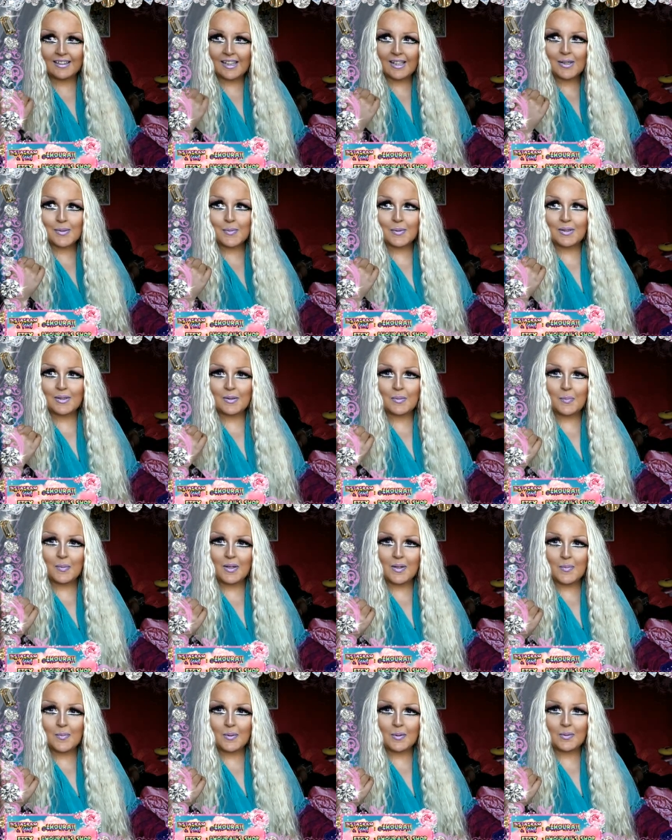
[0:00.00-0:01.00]
That's what those
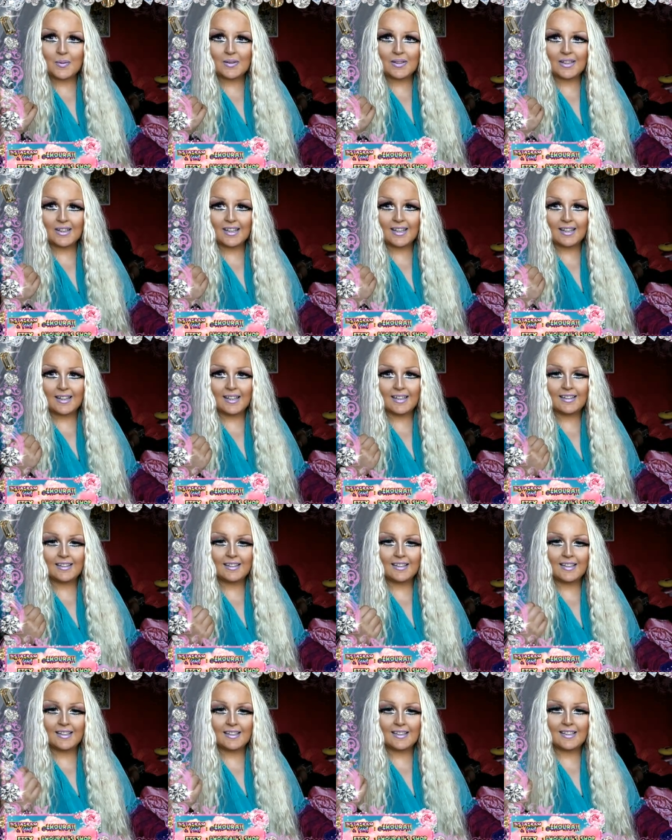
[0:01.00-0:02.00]
people were looking at,
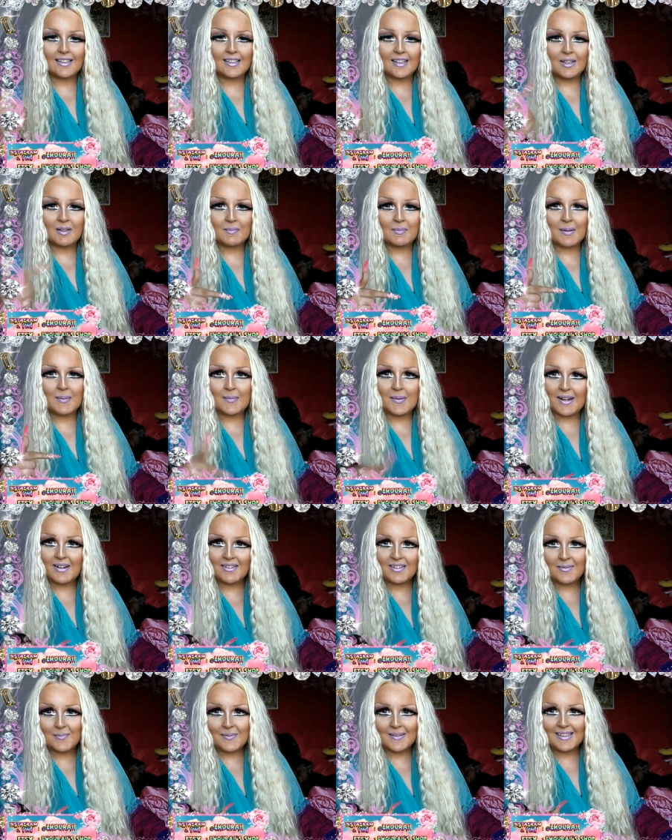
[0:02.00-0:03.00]
is at my
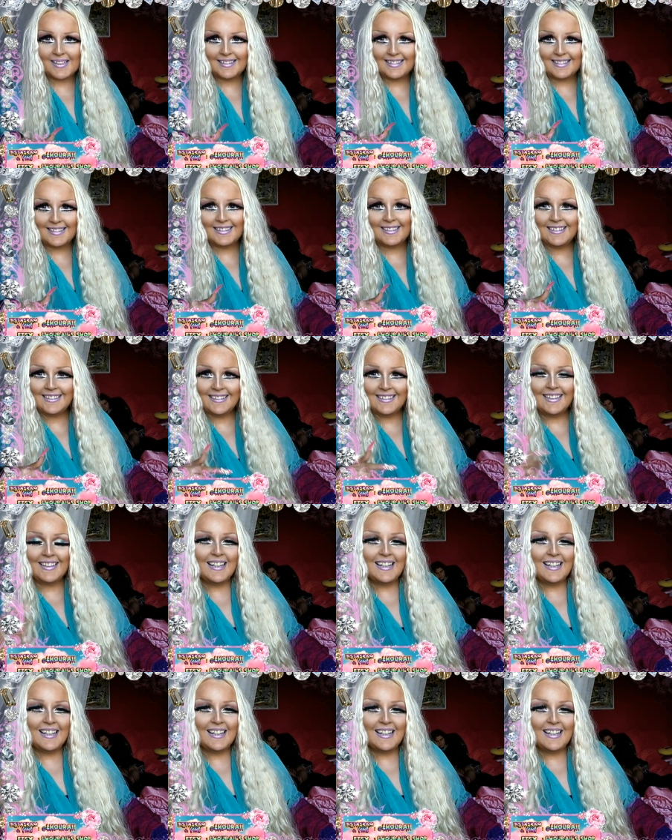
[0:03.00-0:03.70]
period blood.